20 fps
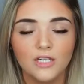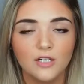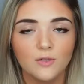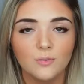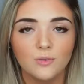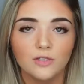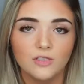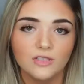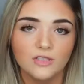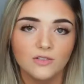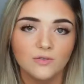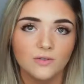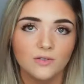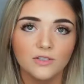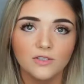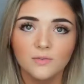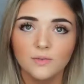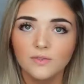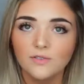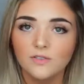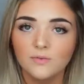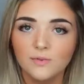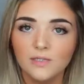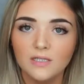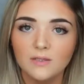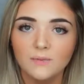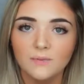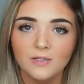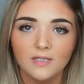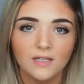get your portions where they're supposed to
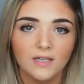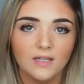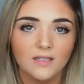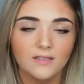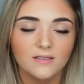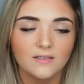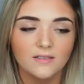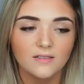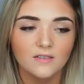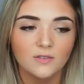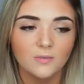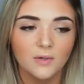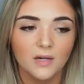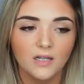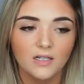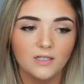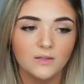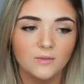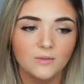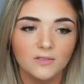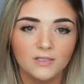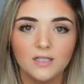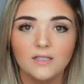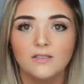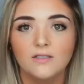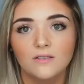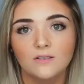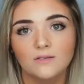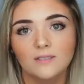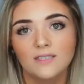be because your body will
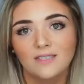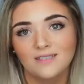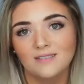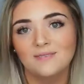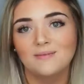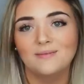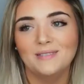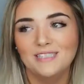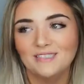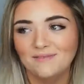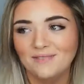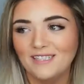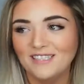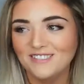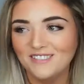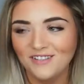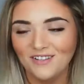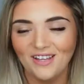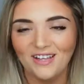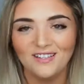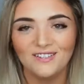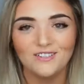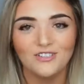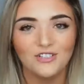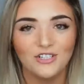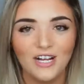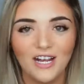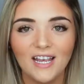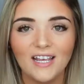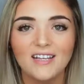tell you, believe me. So like
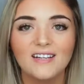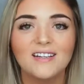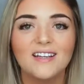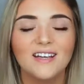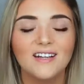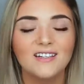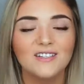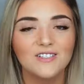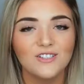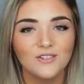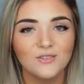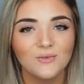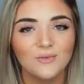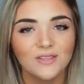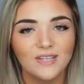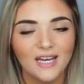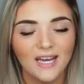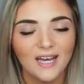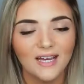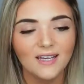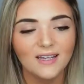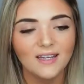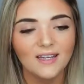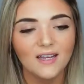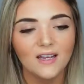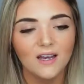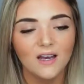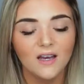try and get in tune with that.